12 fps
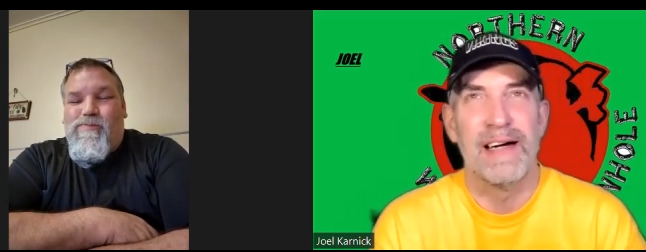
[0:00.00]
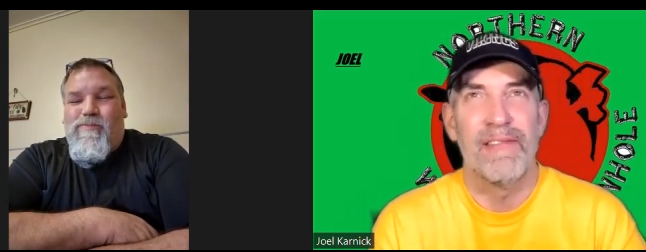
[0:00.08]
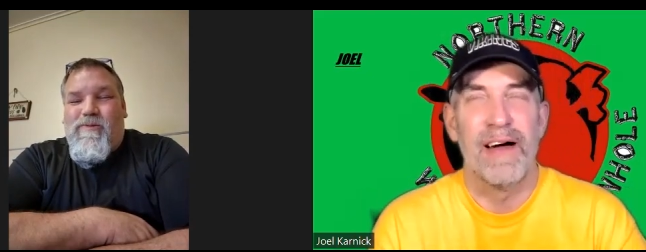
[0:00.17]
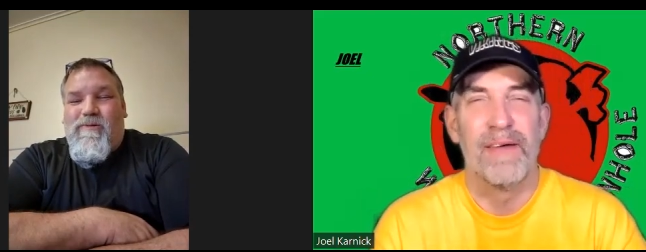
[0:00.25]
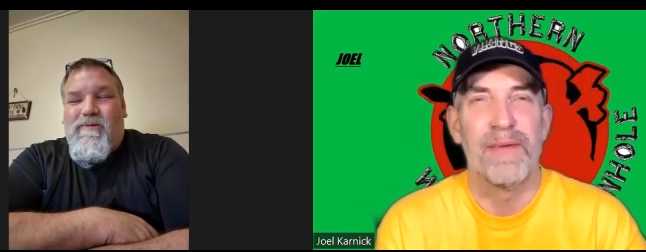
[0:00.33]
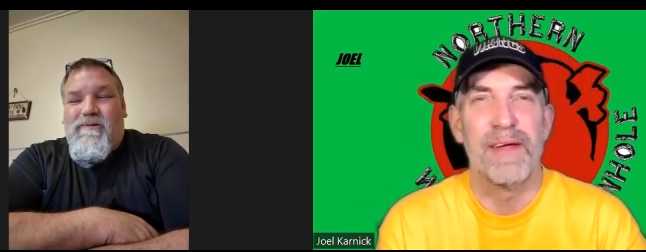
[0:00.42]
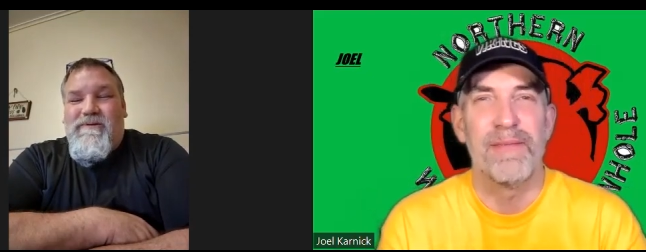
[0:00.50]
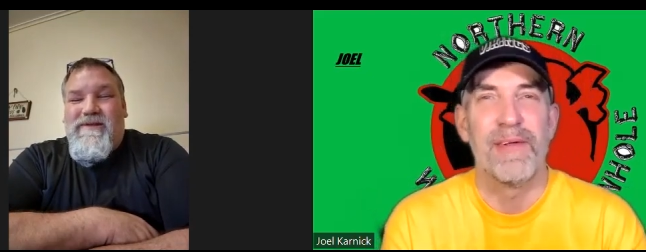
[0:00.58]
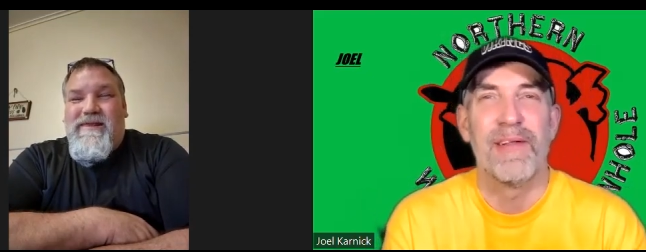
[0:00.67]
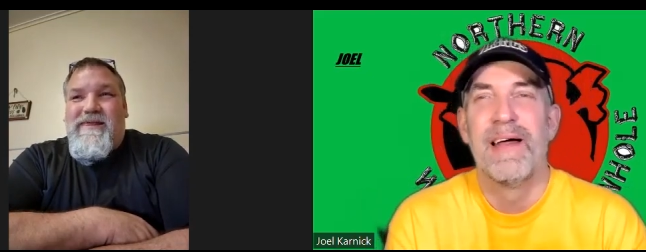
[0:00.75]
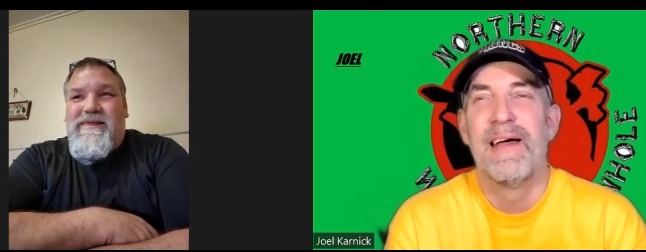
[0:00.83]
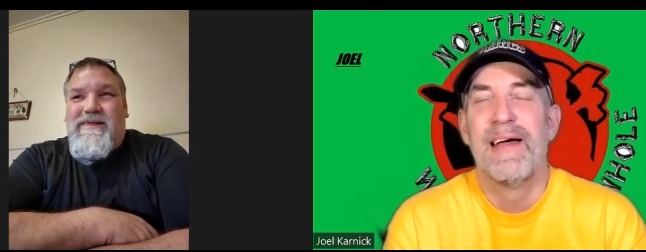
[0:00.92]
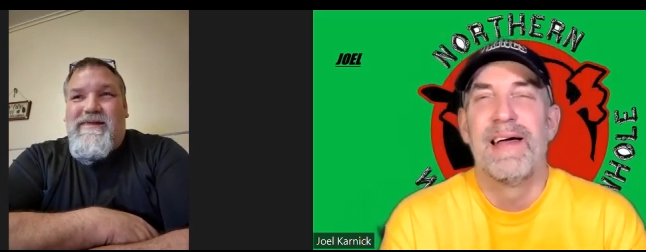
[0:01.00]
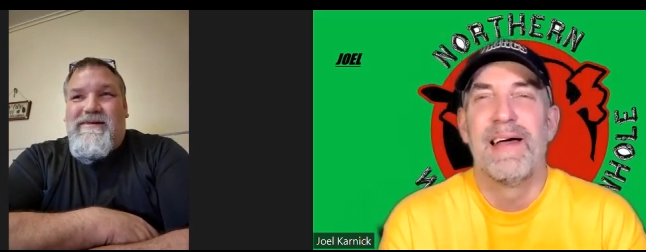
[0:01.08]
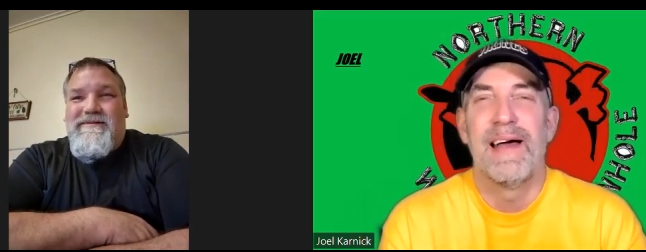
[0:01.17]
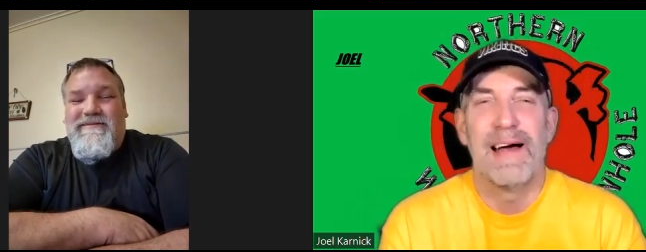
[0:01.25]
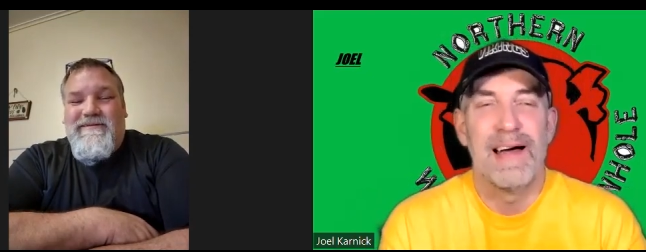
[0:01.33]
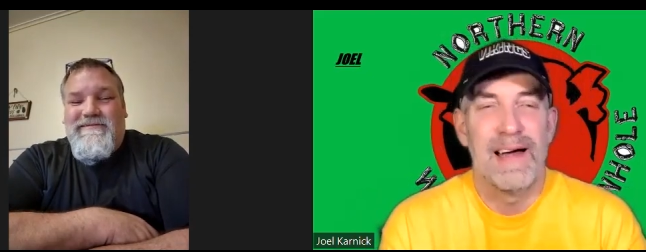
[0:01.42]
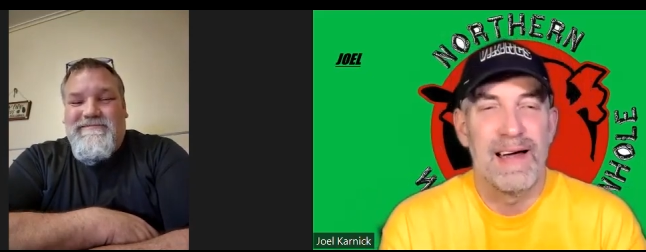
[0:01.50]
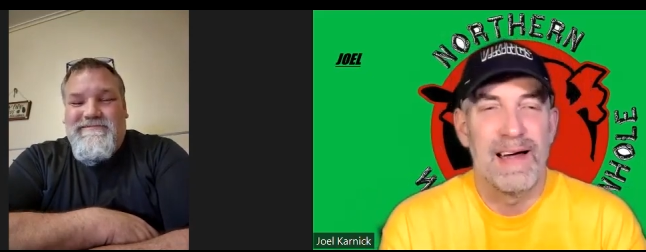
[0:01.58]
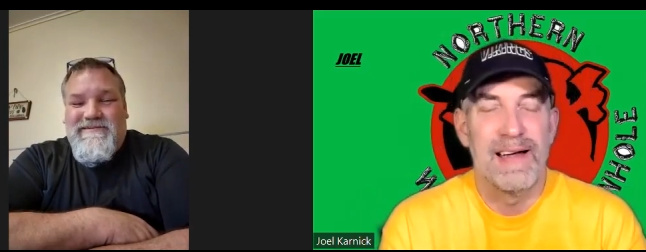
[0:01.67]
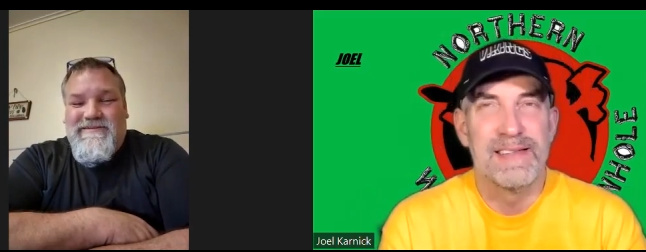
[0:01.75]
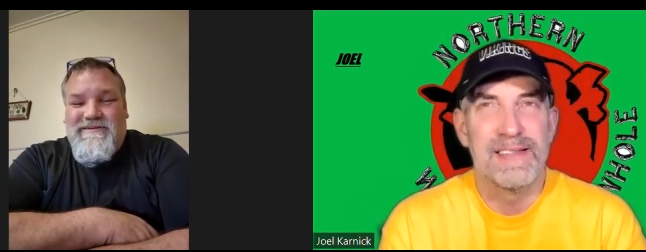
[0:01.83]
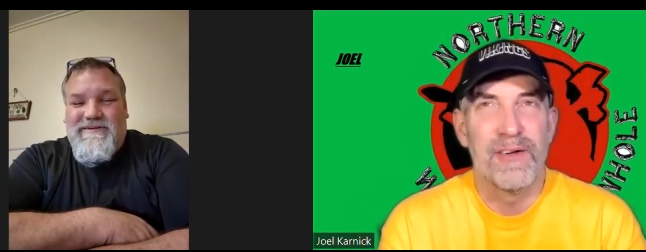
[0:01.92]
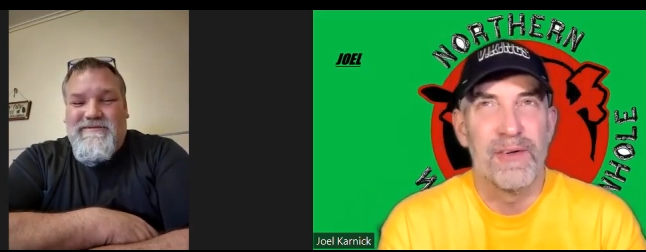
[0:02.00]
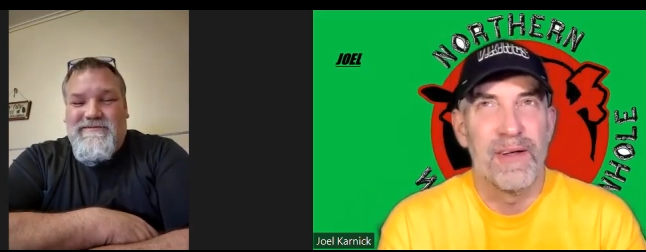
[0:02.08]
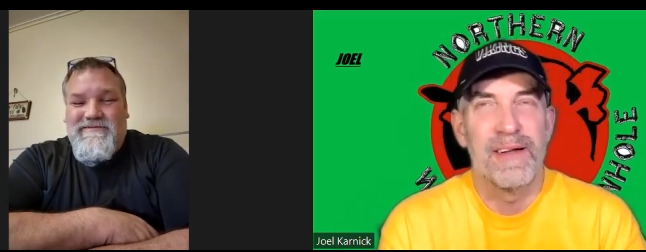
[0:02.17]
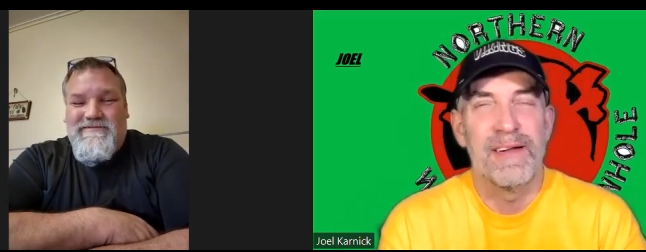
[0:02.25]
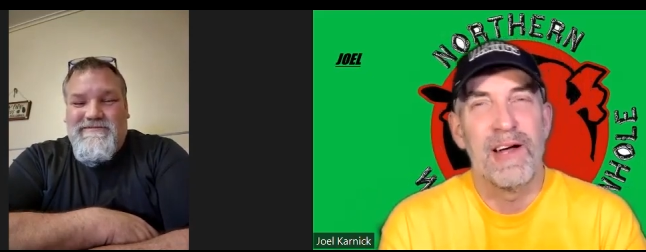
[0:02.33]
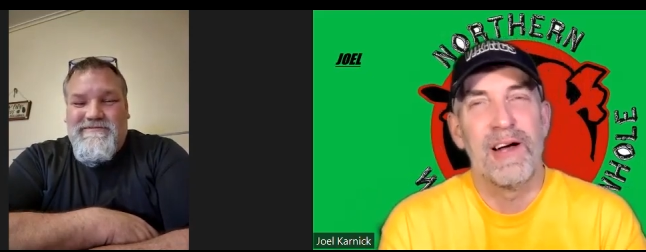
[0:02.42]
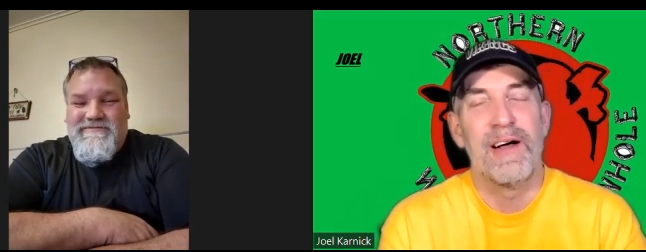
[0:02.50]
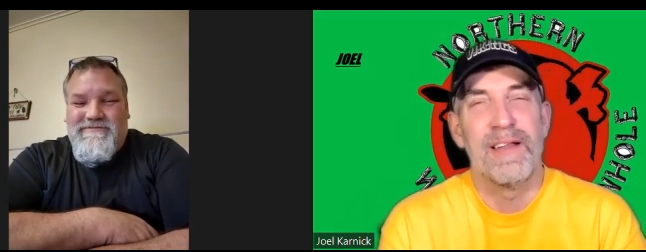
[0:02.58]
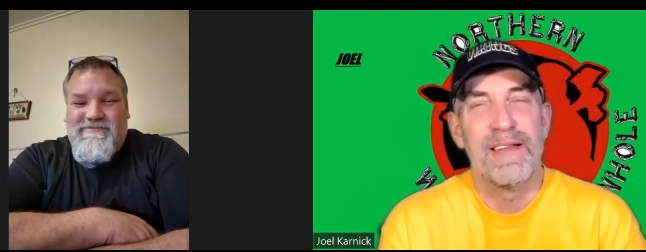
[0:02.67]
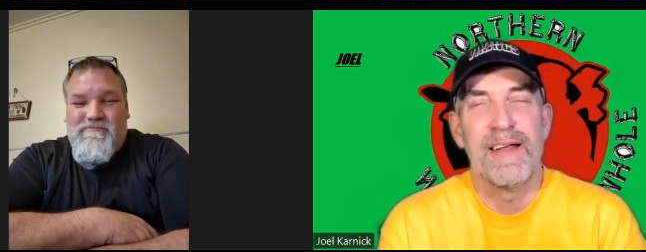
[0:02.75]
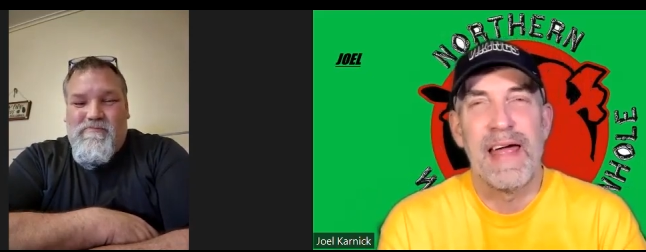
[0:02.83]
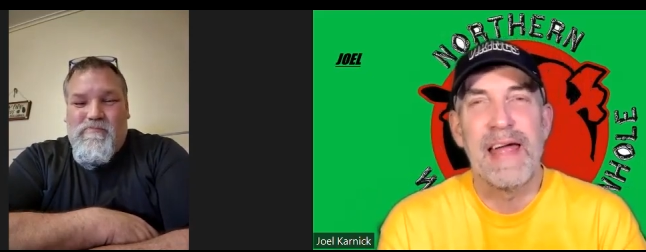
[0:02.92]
Speaker 1: Come on, people. Yeah, uh, so, no,